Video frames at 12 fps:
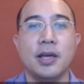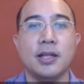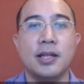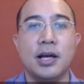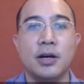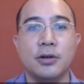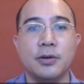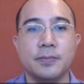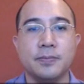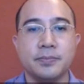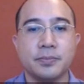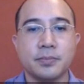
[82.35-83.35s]
Now,
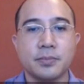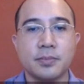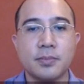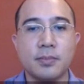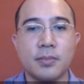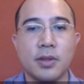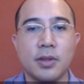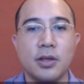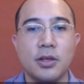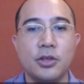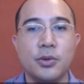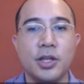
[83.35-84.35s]

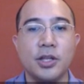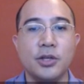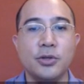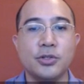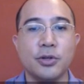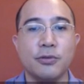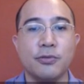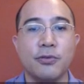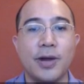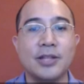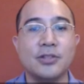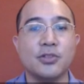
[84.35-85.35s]
you can use your
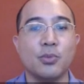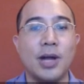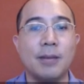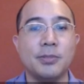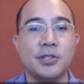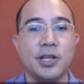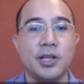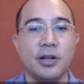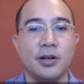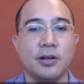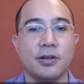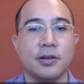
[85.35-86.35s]
friend's reps here.